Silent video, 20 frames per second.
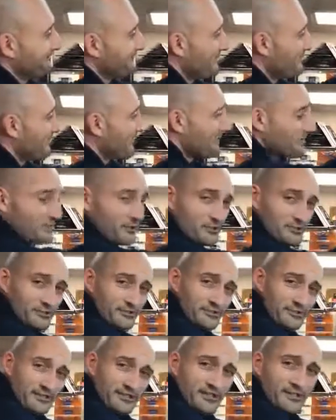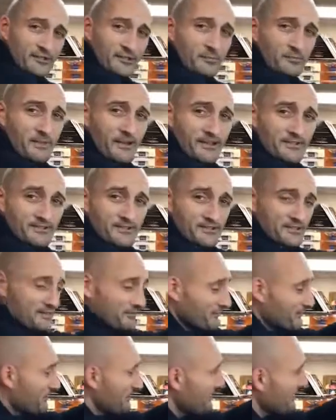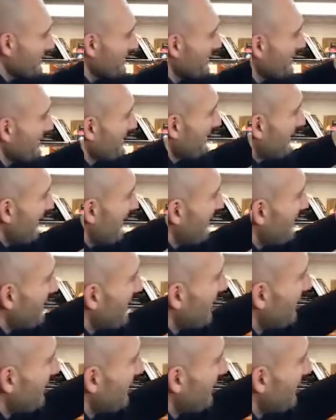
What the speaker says: depending on your bad sense of humor. And